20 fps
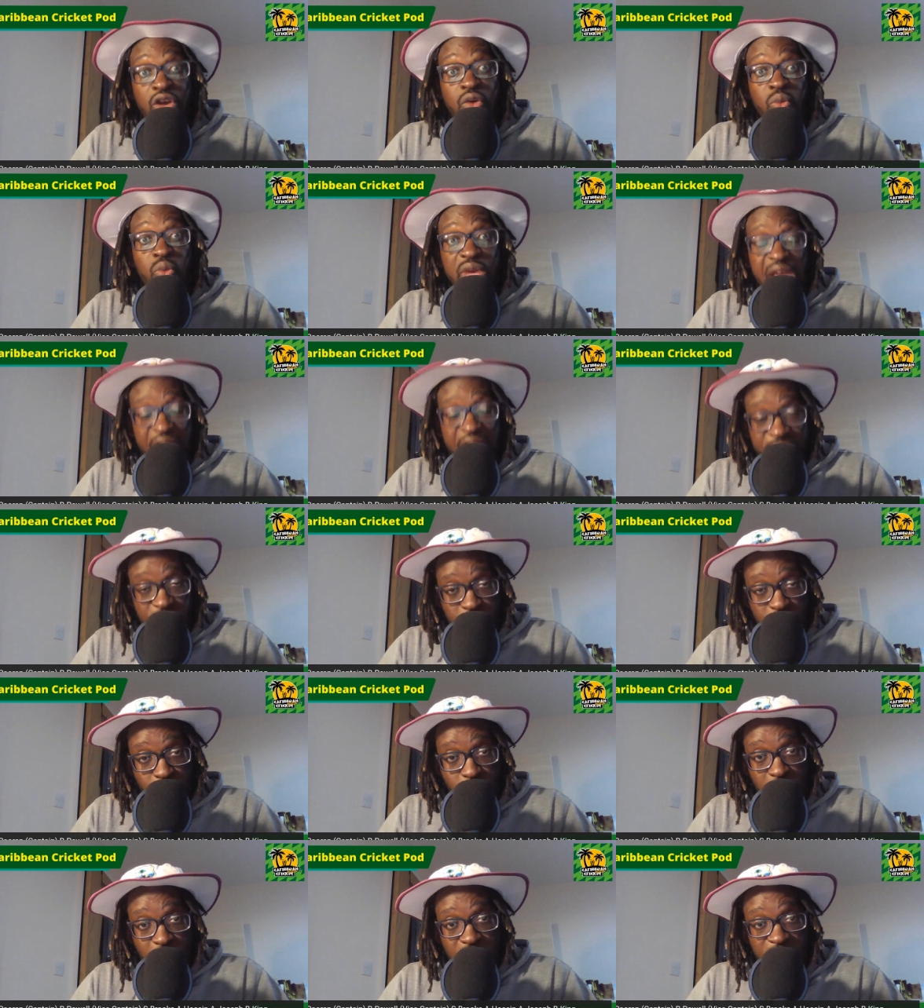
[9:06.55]
We have to
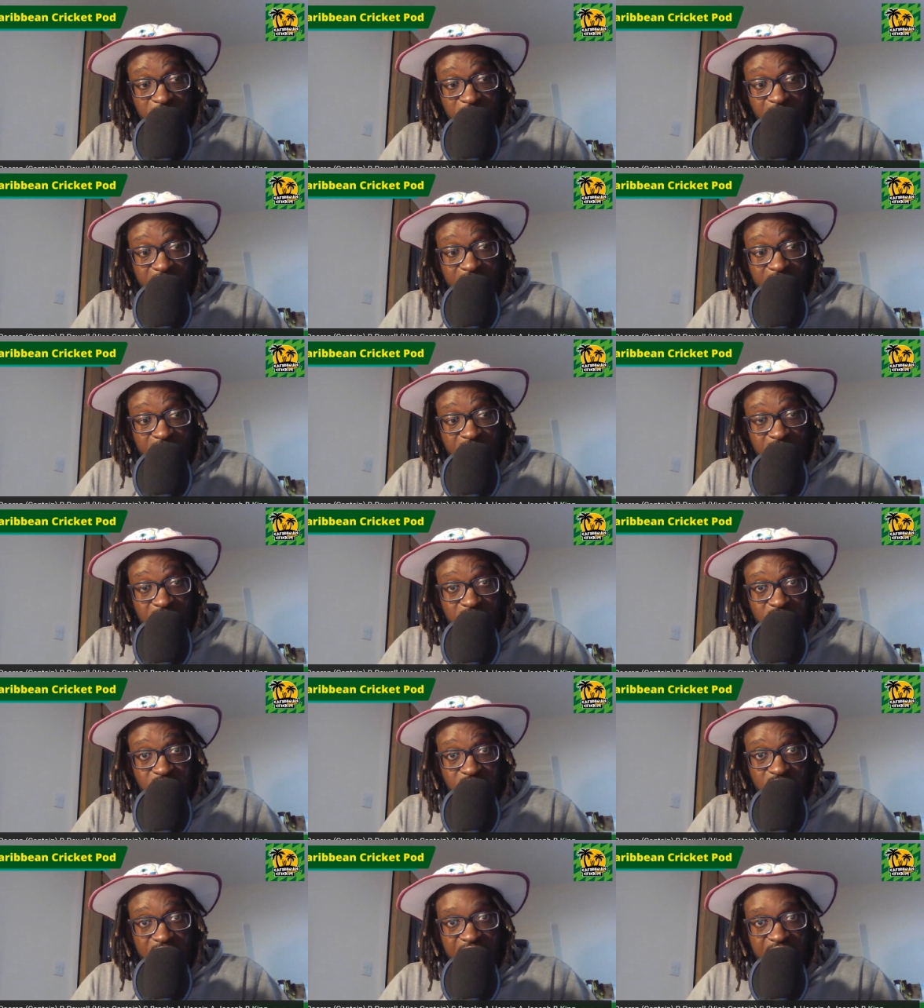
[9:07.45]
qualify
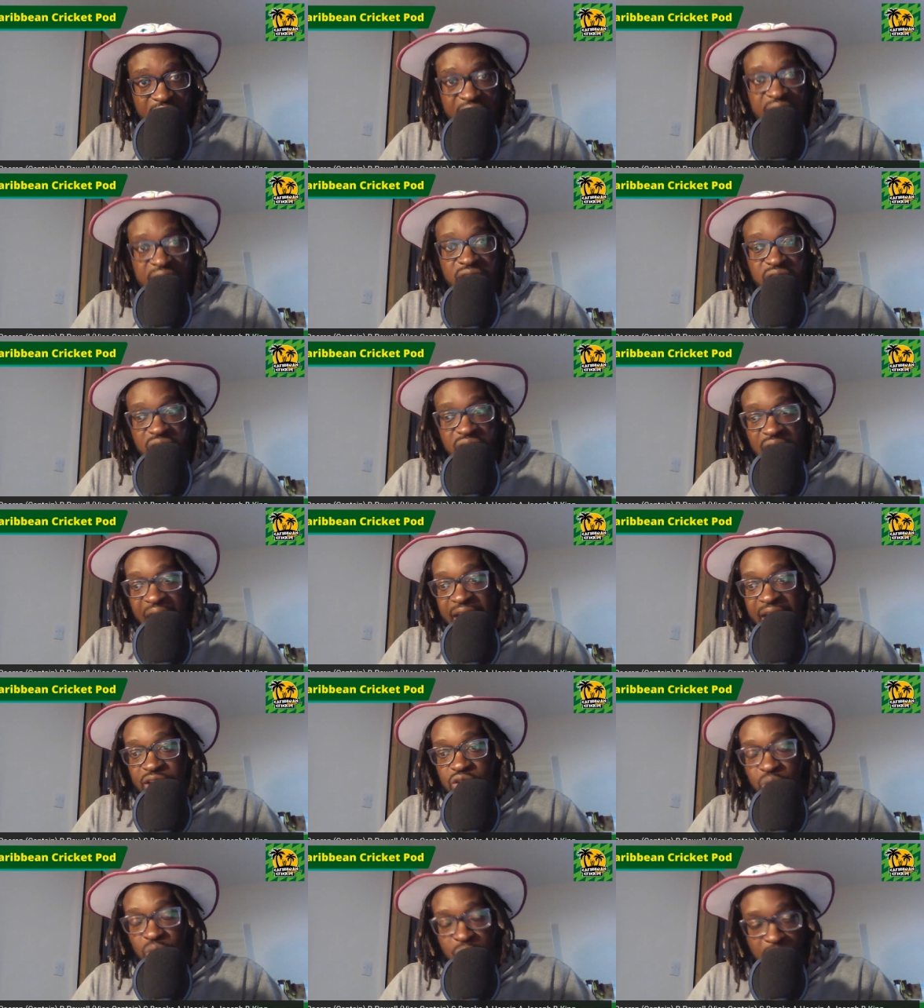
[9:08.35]
to get into the
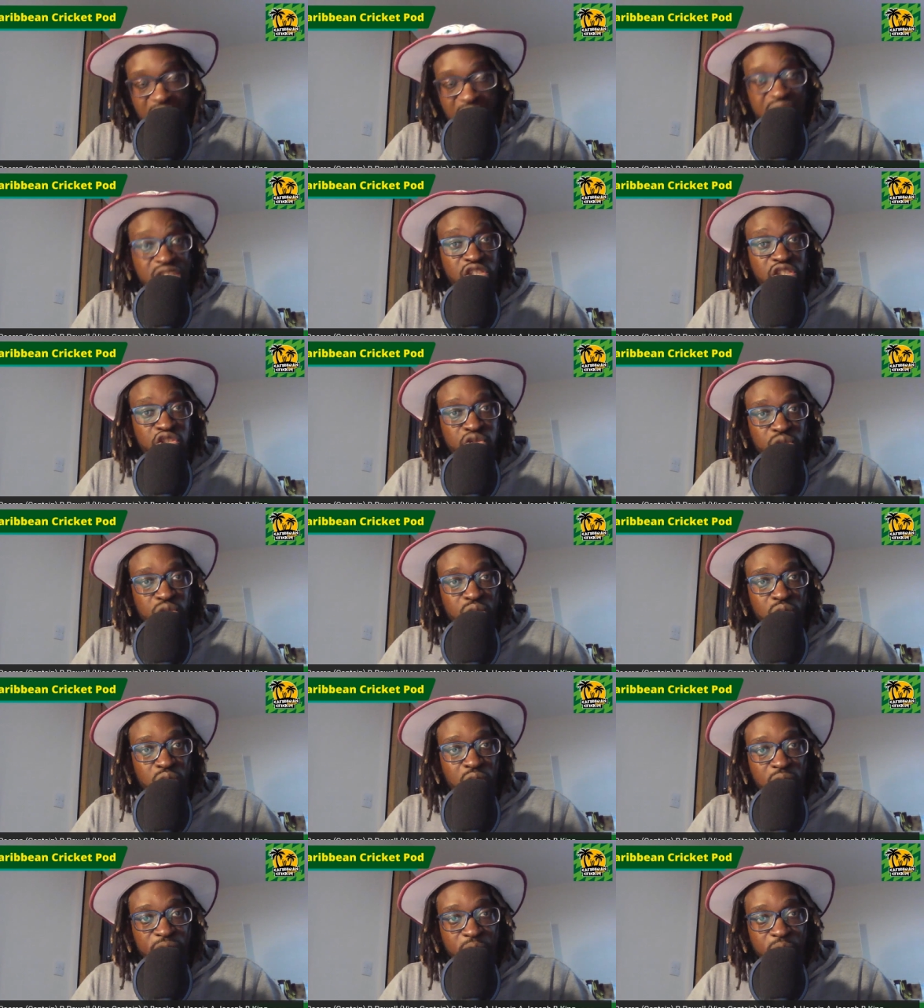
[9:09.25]
actual main
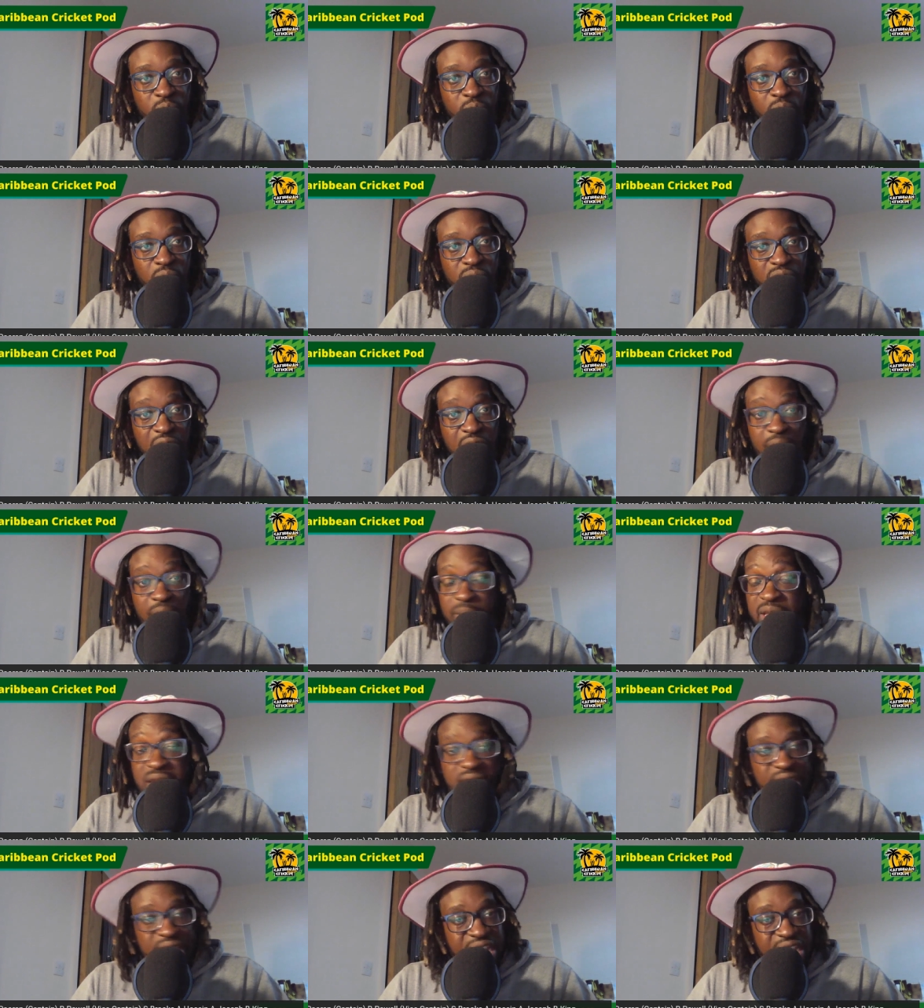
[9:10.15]
draw of the World Cup.
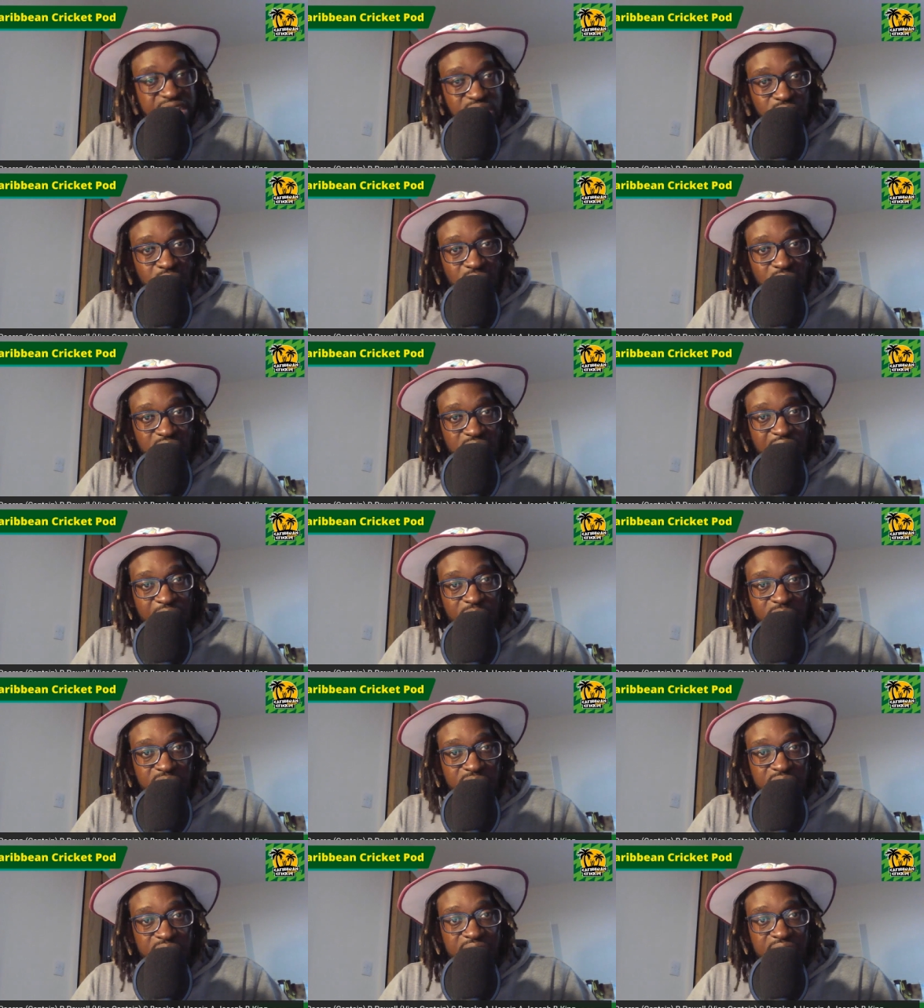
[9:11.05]
That's not
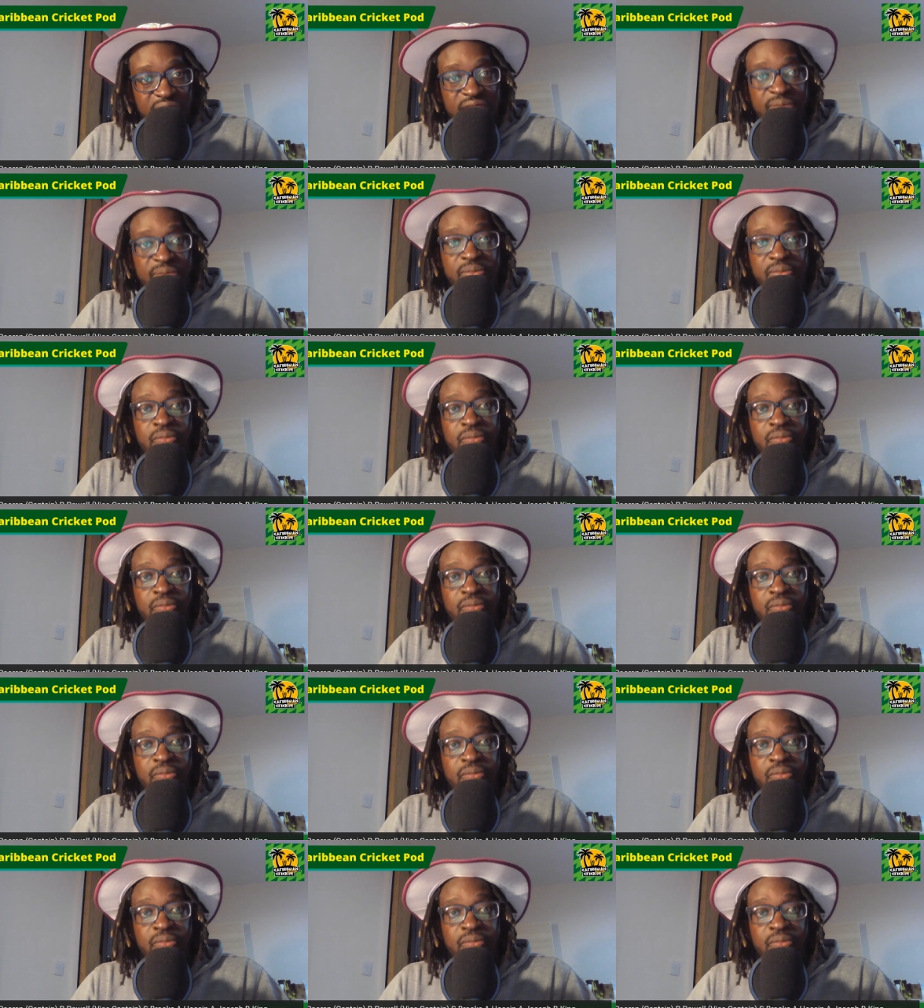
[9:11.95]
guaranteed.